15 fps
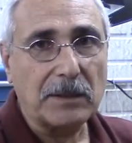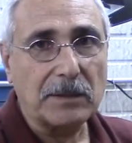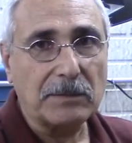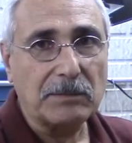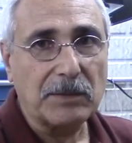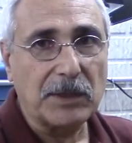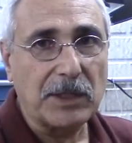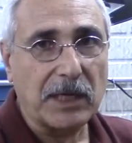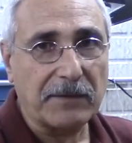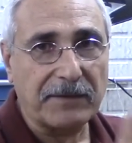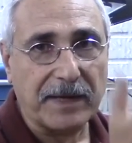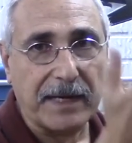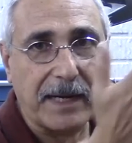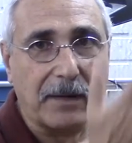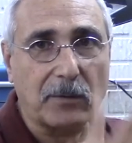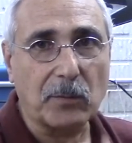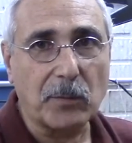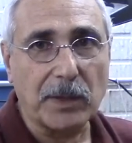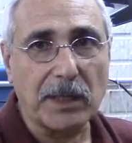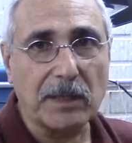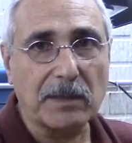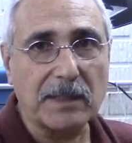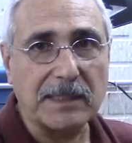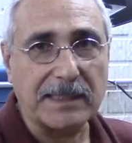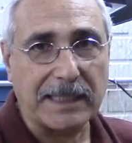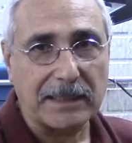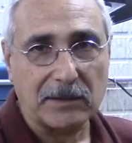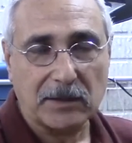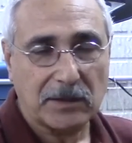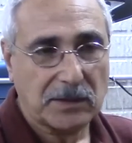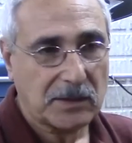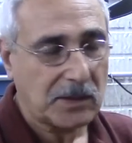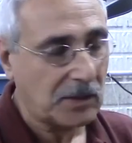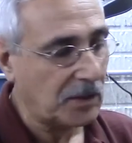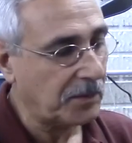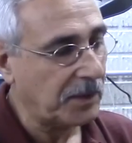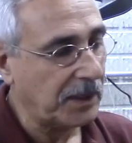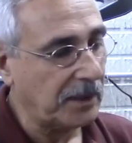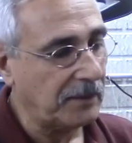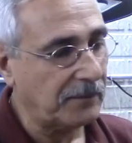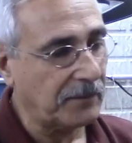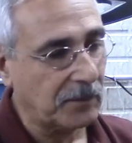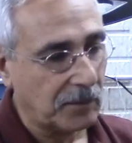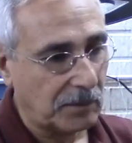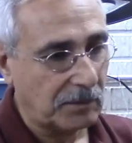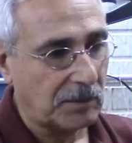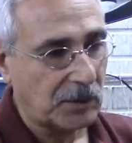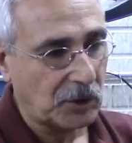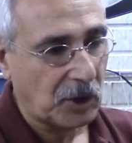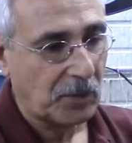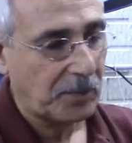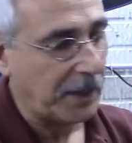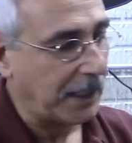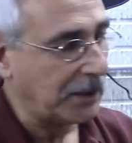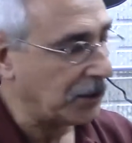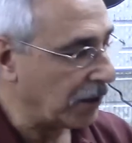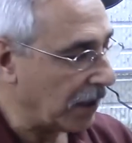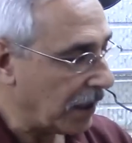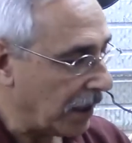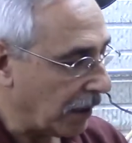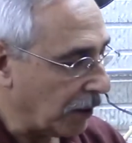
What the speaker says: you got to figure out where the center is going to be for the sharp edge.